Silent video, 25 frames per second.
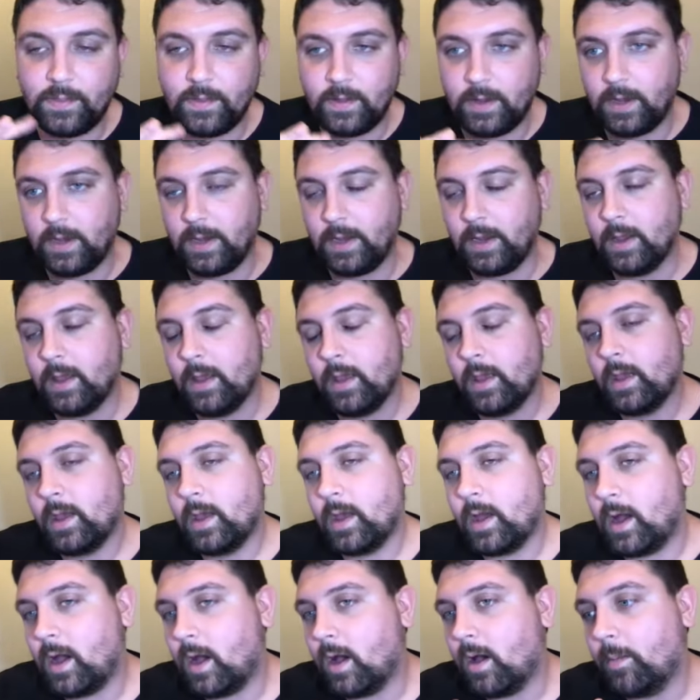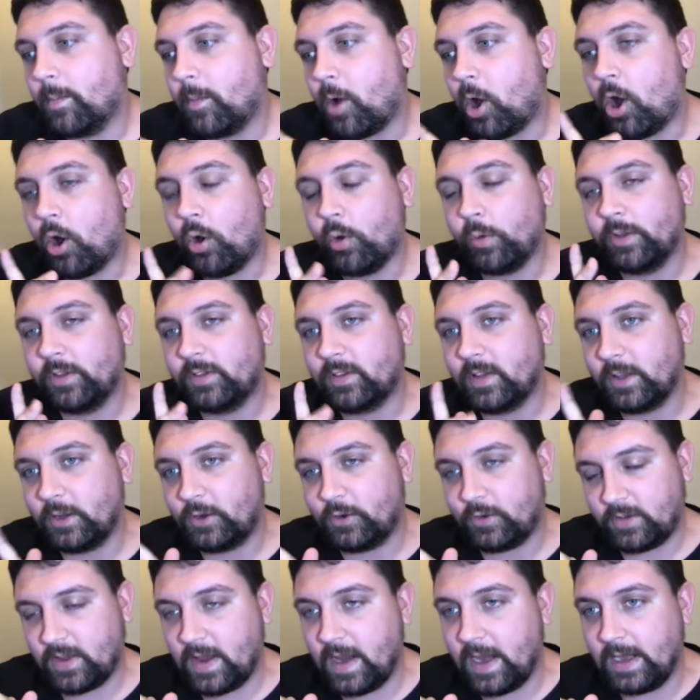the um, always
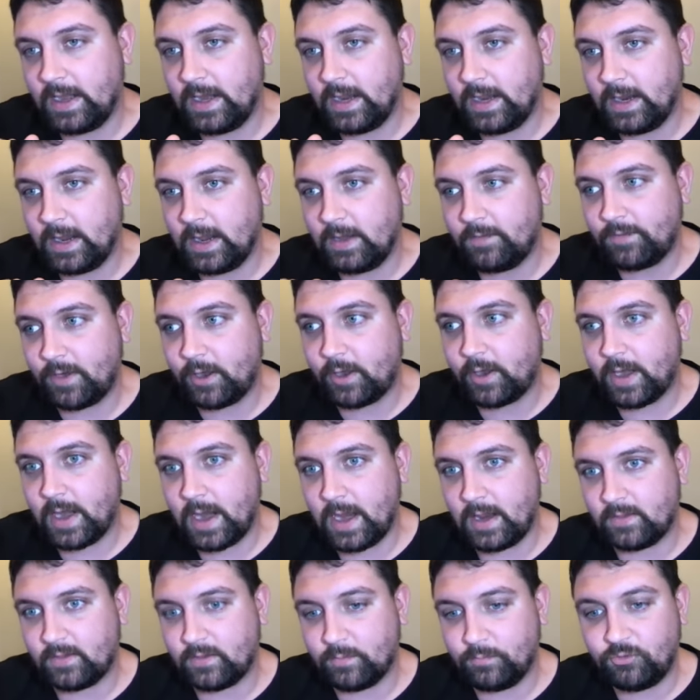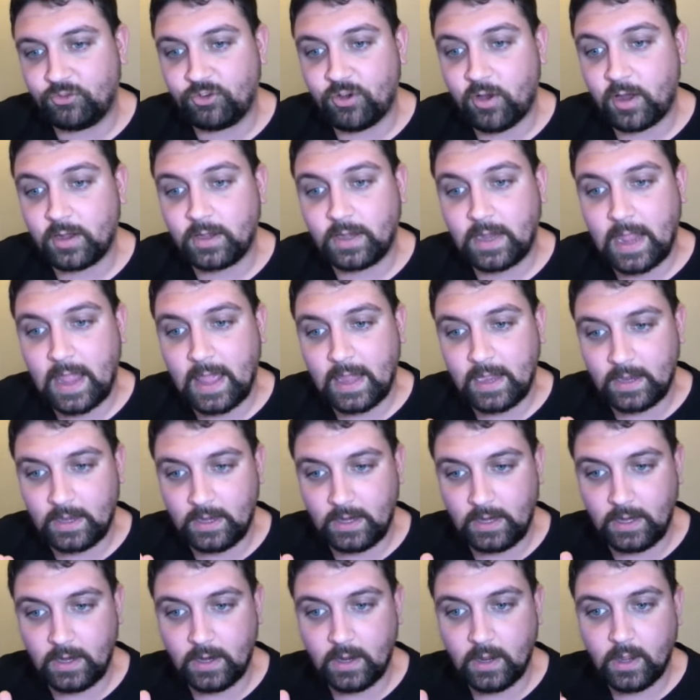entertaining and very handsome John
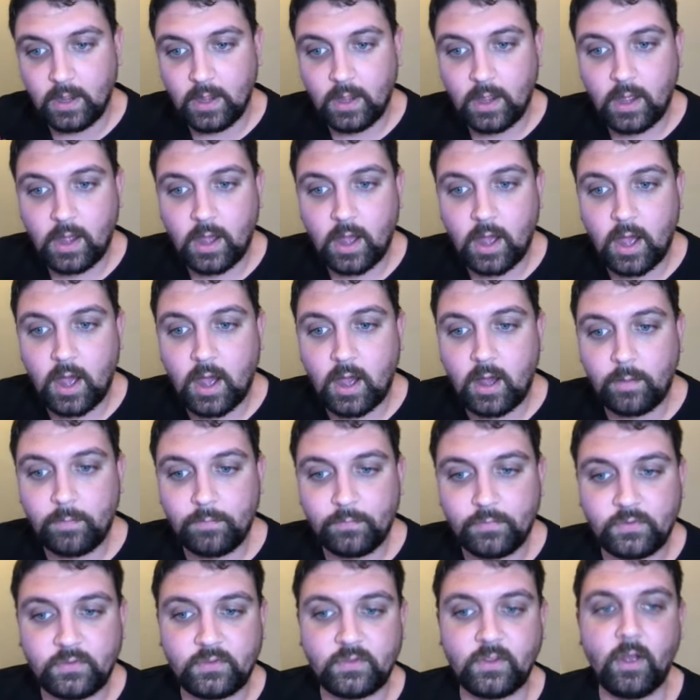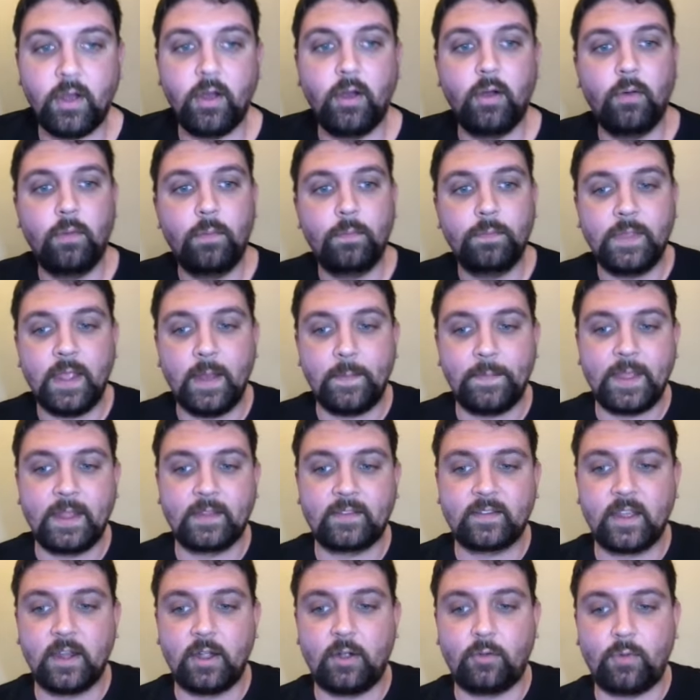Kennedy. Um, so, yep,
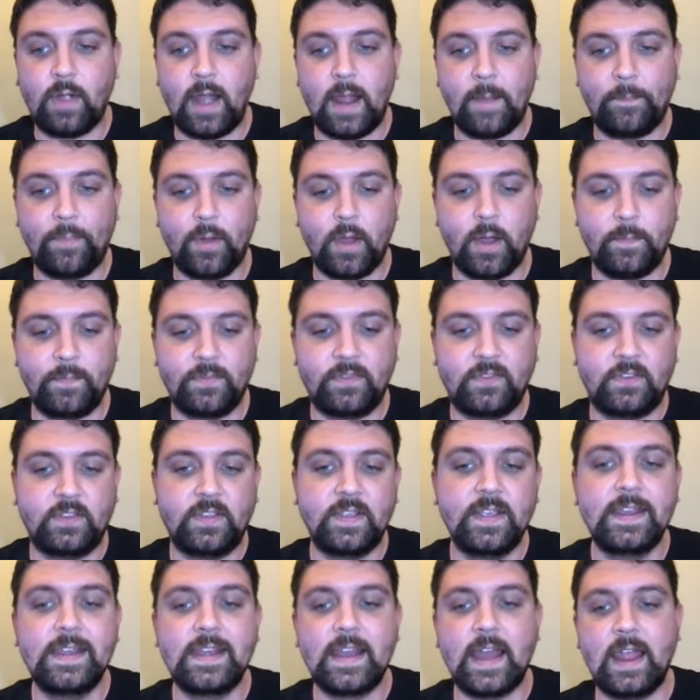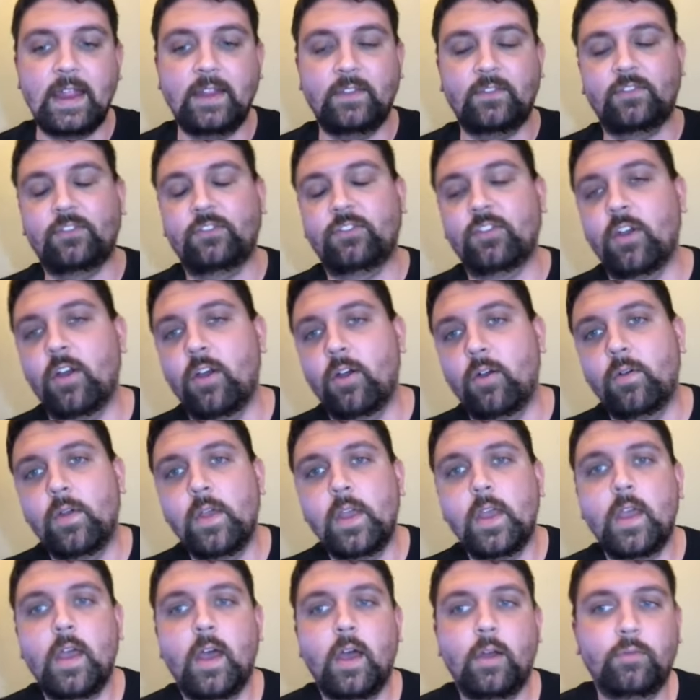that's going to wrap up tonight's show.
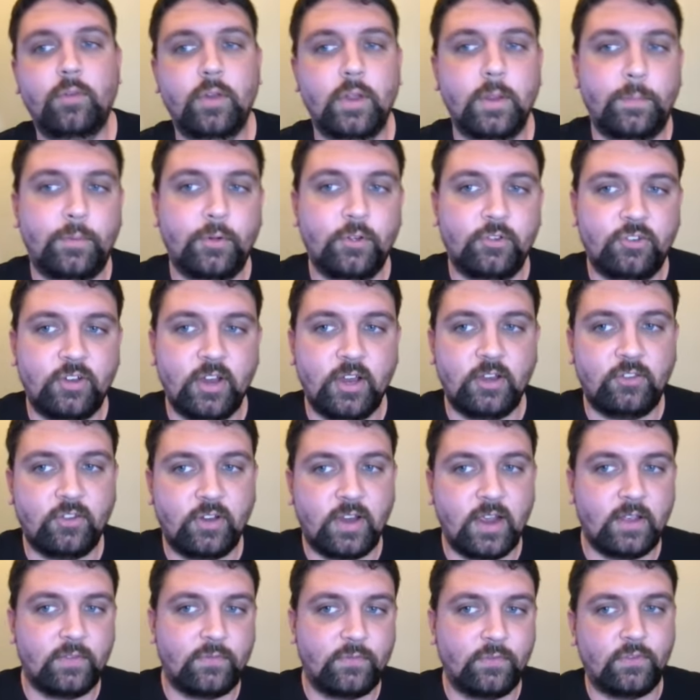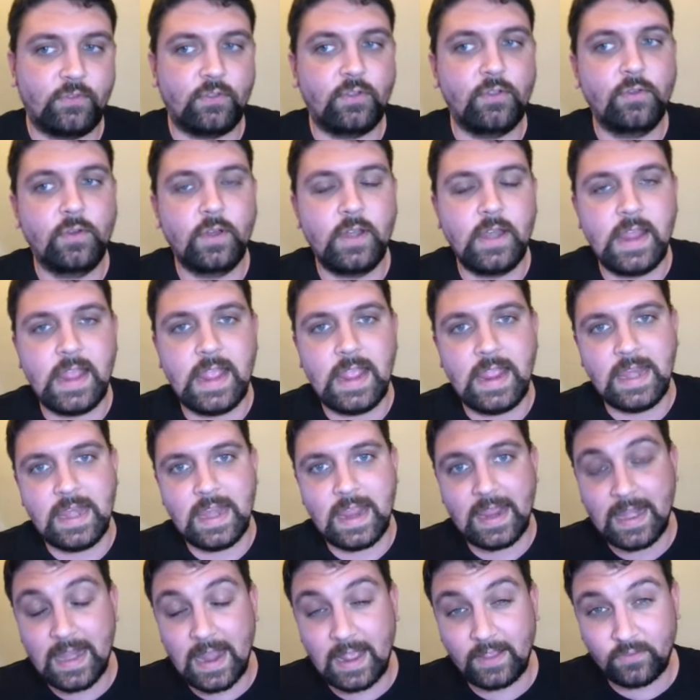I really appreciate you guys for tuning
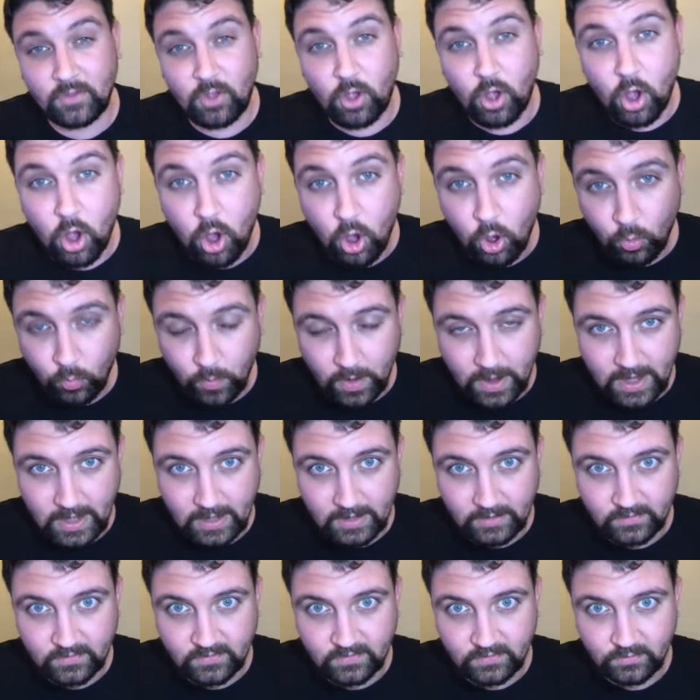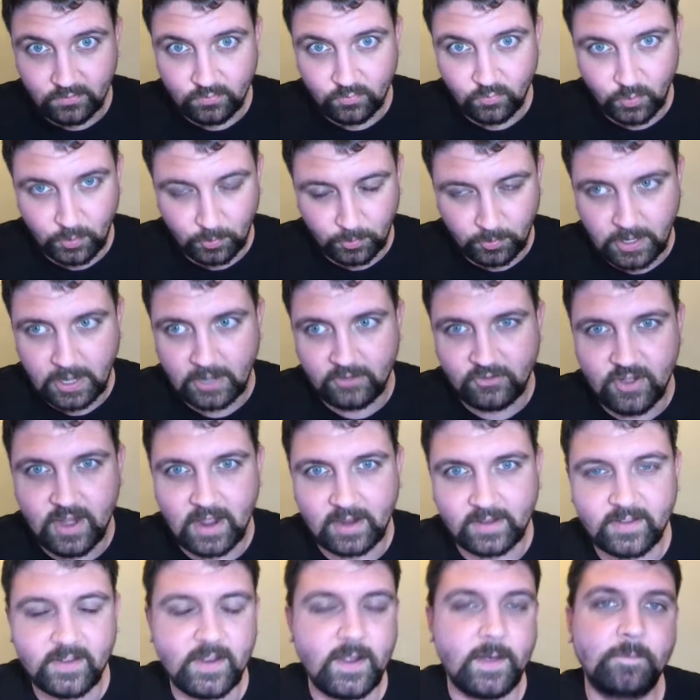in. And as always, we will catch you
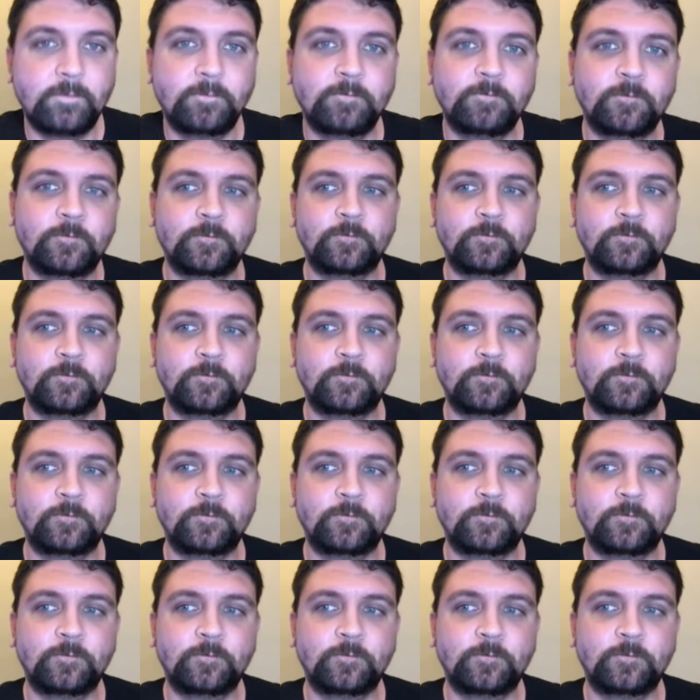next time.